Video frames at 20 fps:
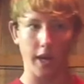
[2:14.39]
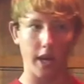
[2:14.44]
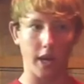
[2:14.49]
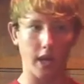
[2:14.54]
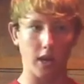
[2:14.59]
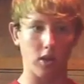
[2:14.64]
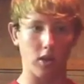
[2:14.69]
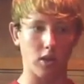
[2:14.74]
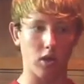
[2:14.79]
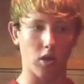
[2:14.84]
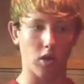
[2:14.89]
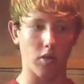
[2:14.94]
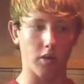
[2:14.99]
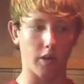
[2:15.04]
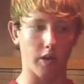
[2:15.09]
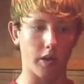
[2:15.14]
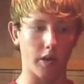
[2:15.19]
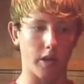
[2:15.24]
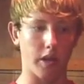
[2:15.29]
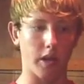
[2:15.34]
and so
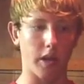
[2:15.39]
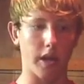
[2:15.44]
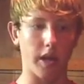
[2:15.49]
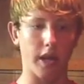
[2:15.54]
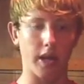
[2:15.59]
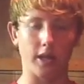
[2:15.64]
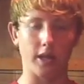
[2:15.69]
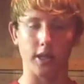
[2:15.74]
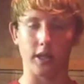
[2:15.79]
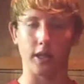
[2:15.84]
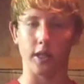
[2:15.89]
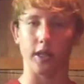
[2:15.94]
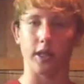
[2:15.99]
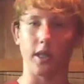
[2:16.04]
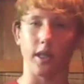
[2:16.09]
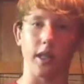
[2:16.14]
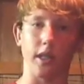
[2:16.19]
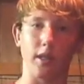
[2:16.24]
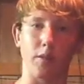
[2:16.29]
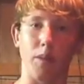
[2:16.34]
it's
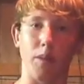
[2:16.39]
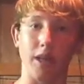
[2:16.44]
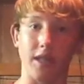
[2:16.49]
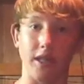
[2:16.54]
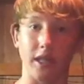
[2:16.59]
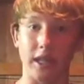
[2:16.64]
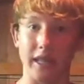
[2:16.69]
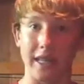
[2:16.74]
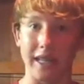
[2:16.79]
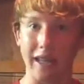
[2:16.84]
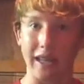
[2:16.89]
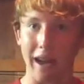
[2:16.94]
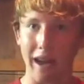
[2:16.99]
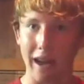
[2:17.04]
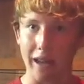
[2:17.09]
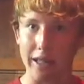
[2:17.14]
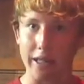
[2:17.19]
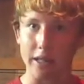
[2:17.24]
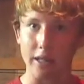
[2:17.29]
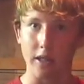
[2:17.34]
basically
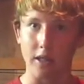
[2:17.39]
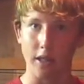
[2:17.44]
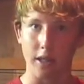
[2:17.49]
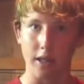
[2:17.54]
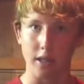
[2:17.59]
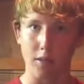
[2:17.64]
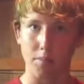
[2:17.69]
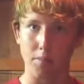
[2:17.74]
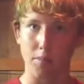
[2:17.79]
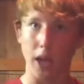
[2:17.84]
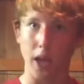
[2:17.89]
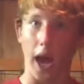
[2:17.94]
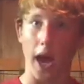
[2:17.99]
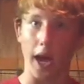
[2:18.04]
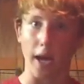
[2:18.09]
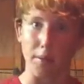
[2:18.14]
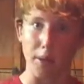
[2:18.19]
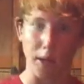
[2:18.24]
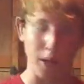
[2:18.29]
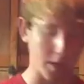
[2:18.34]
dying. It's a
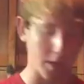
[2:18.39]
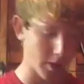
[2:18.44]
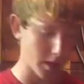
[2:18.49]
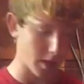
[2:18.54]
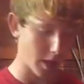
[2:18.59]
dying minnow,